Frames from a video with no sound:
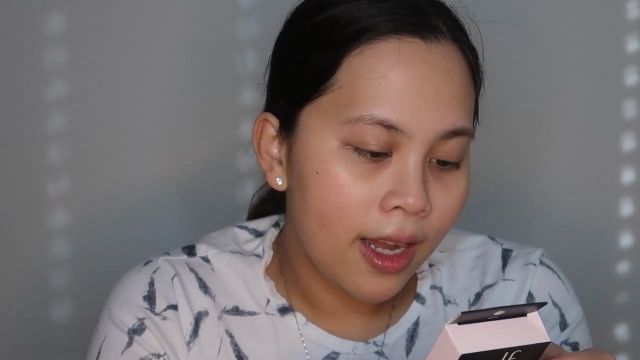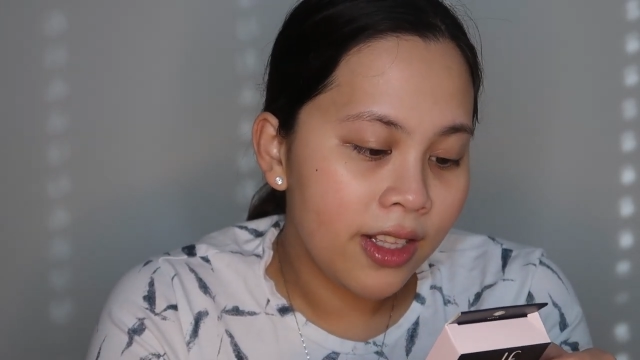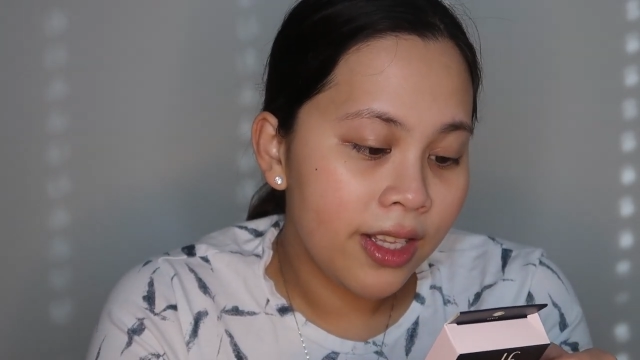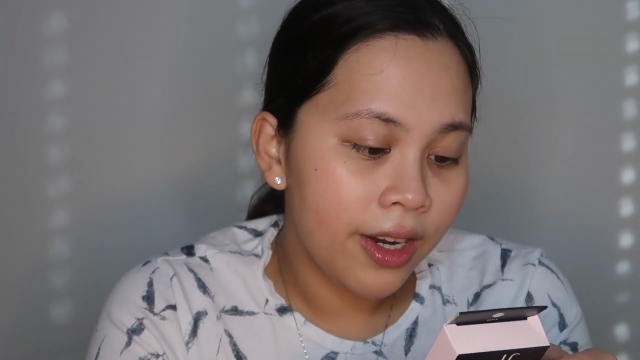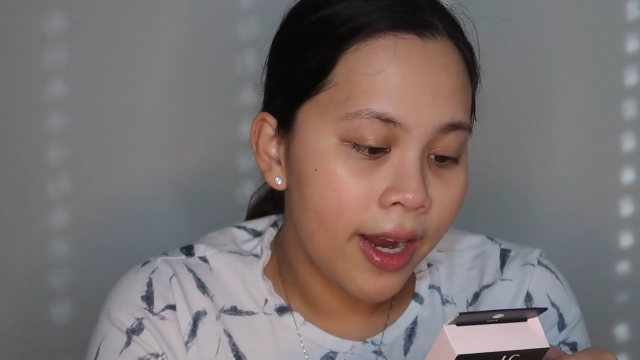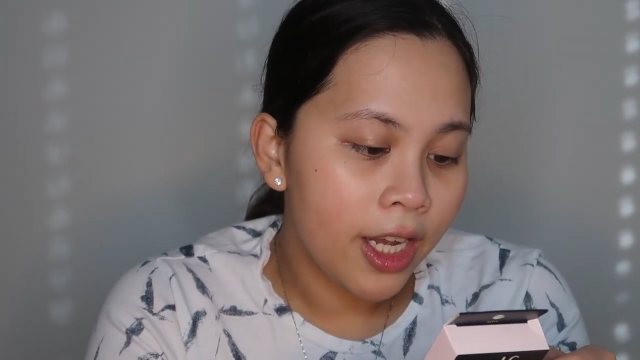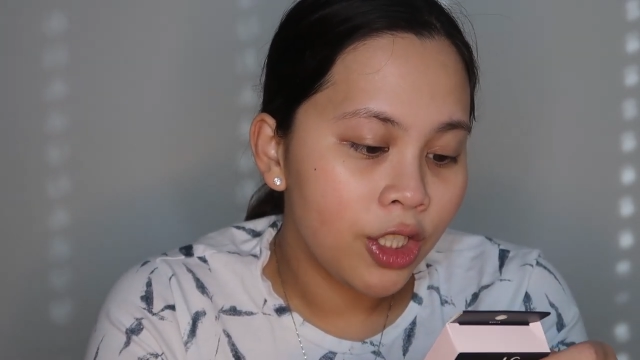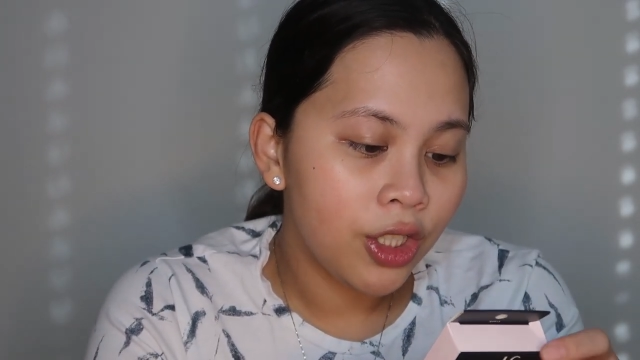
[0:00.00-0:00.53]
Ang
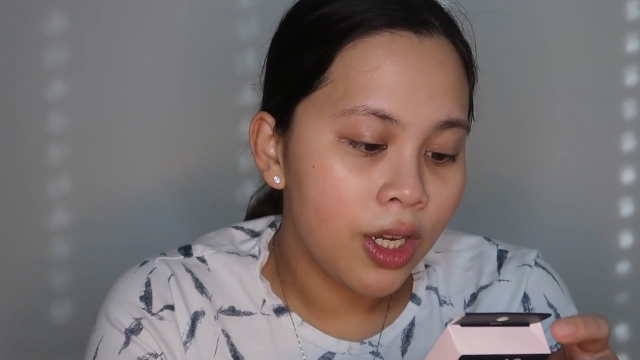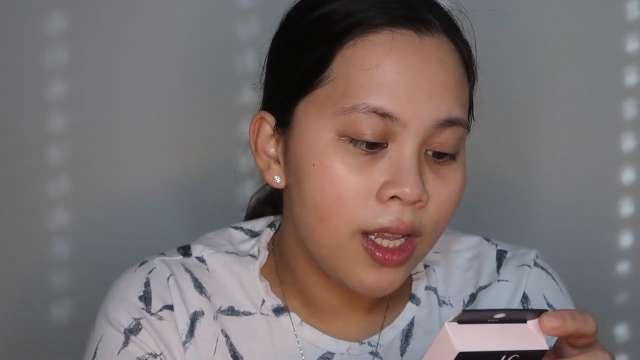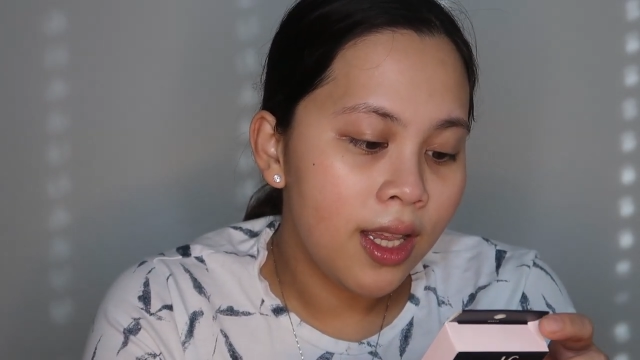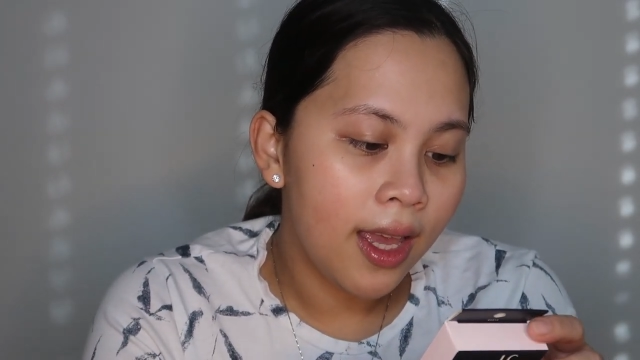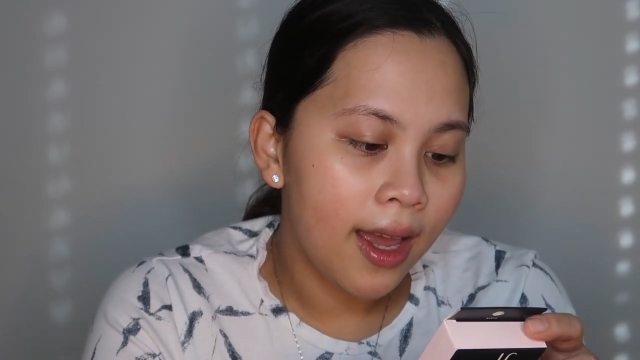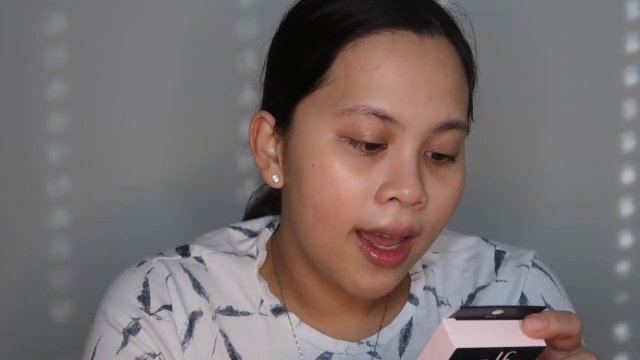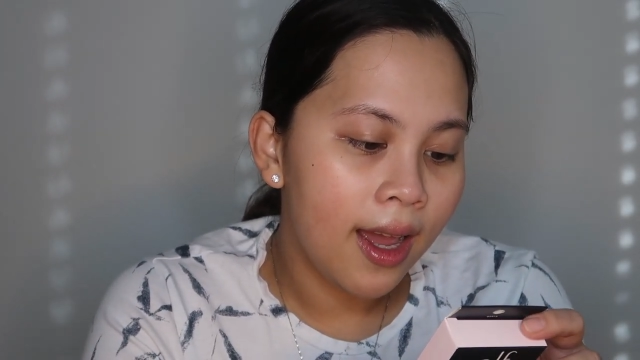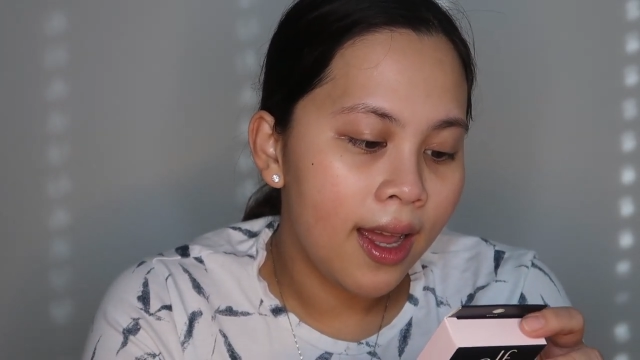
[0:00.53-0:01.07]
direction
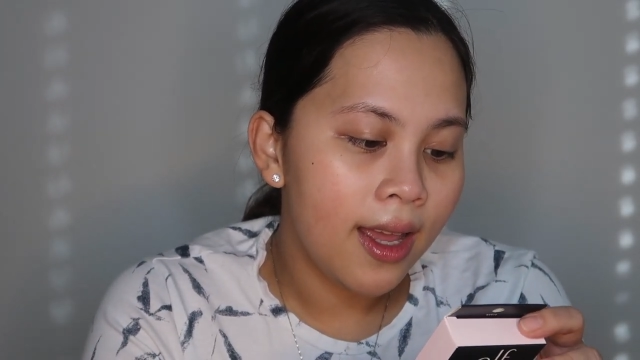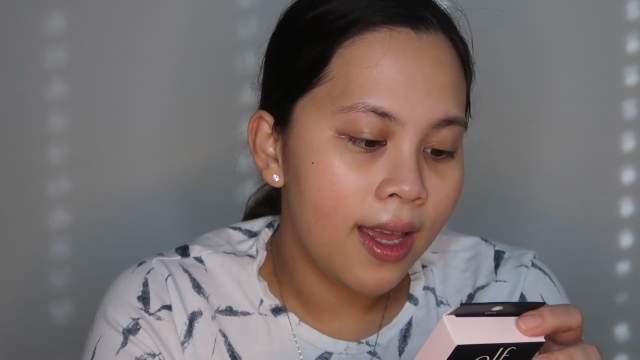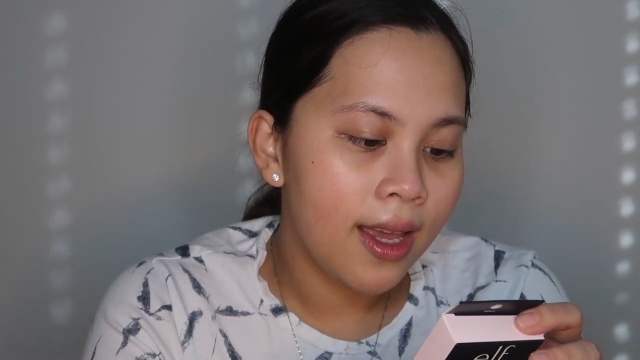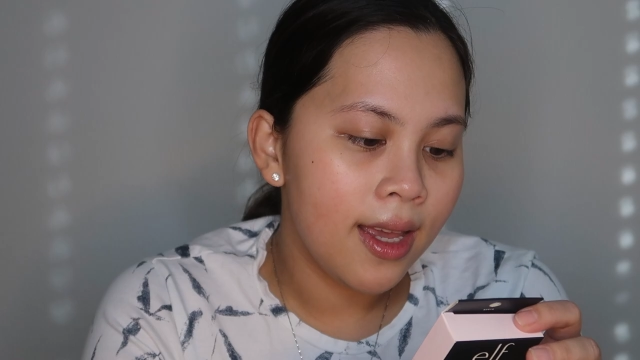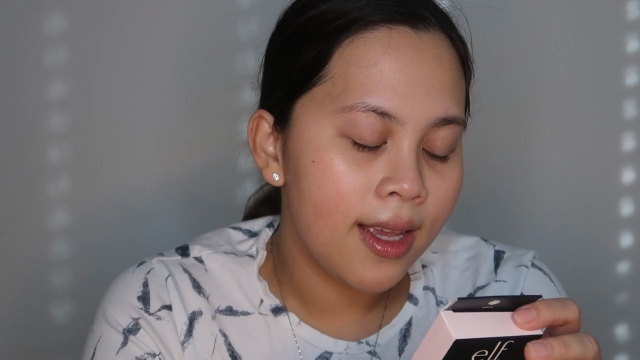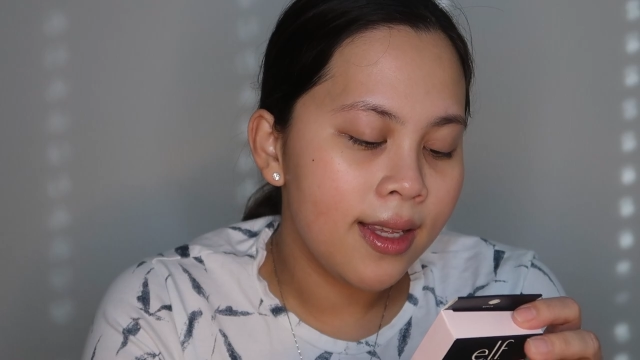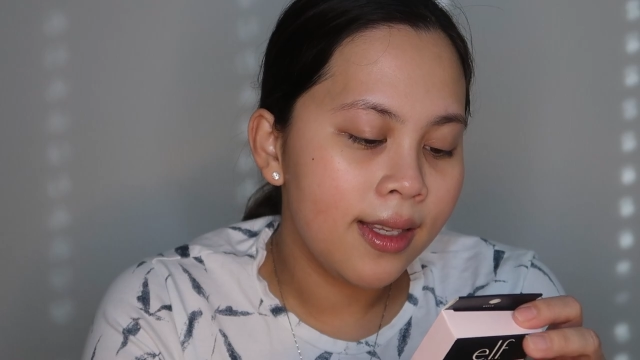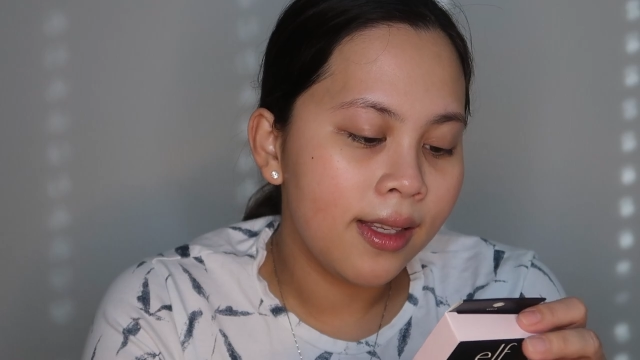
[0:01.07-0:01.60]
niya
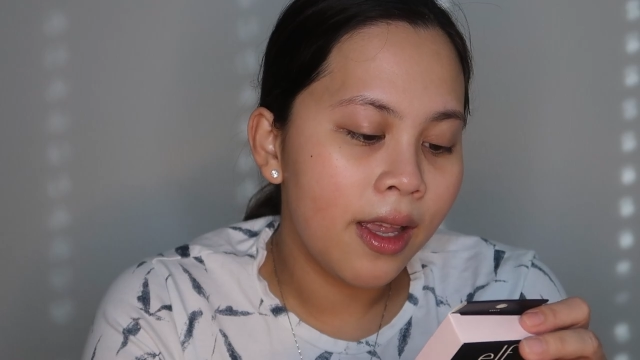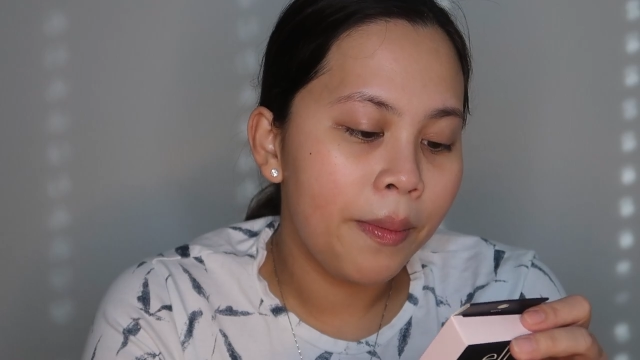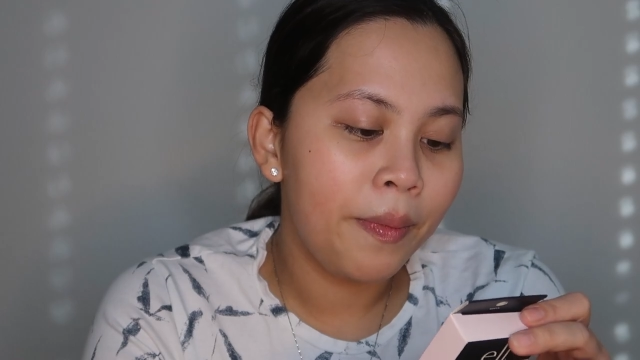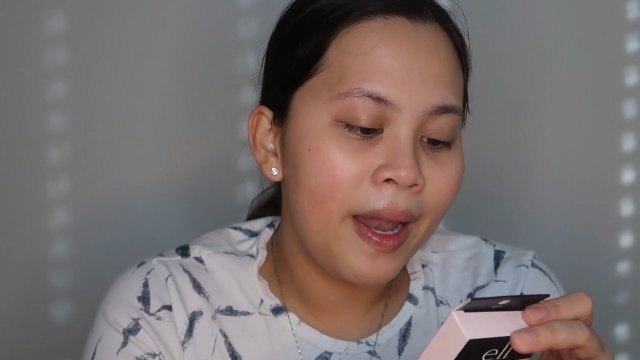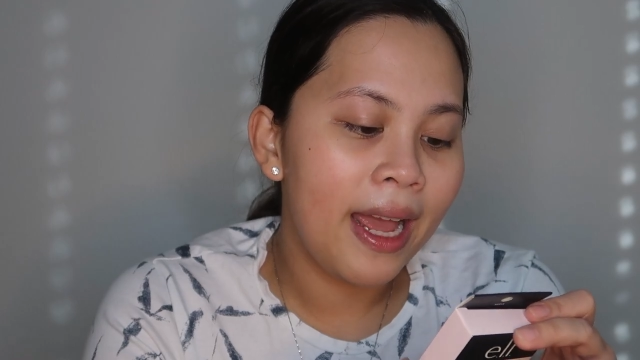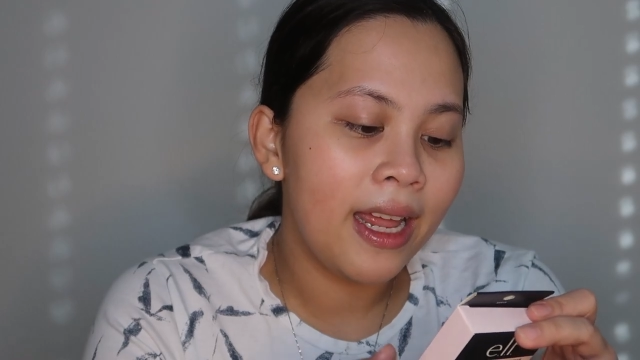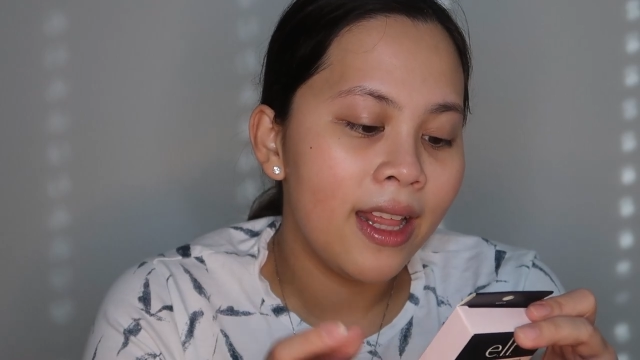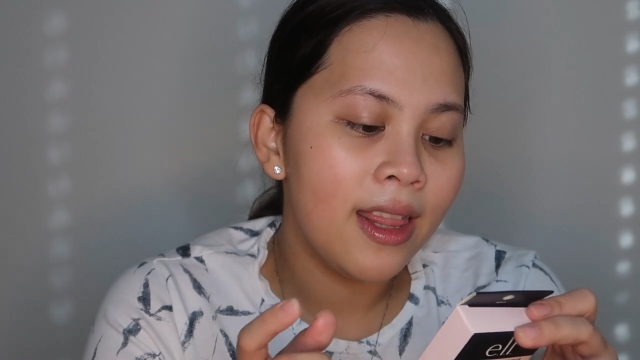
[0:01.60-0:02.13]
is
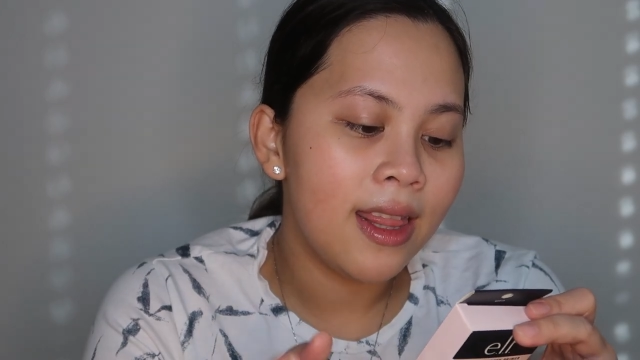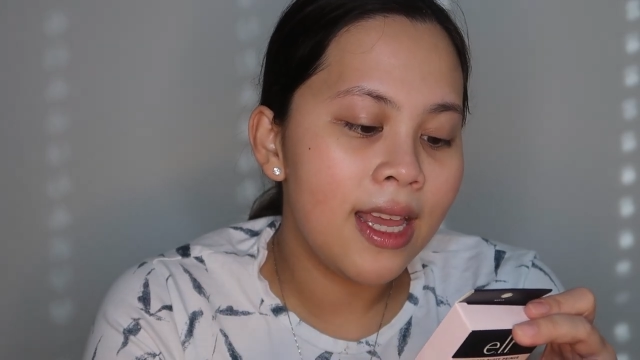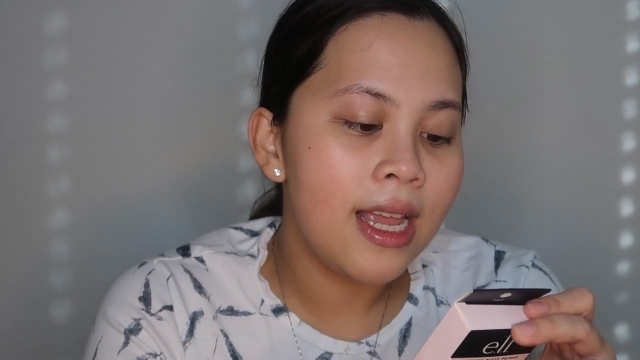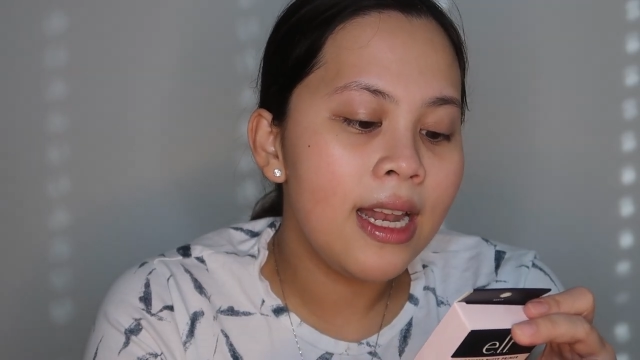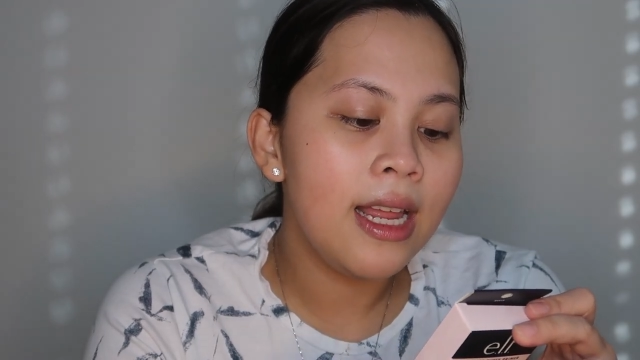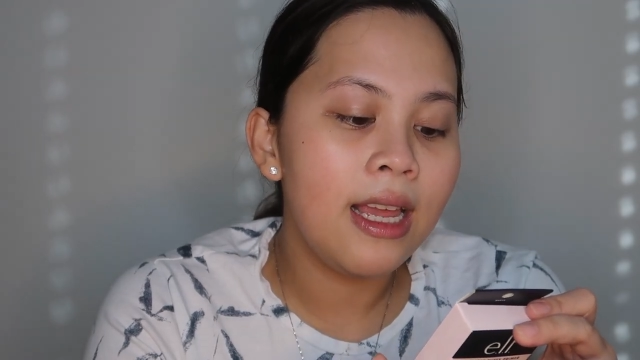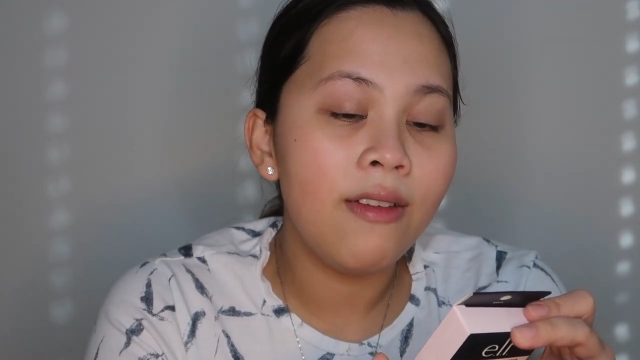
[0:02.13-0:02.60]
apply a thin,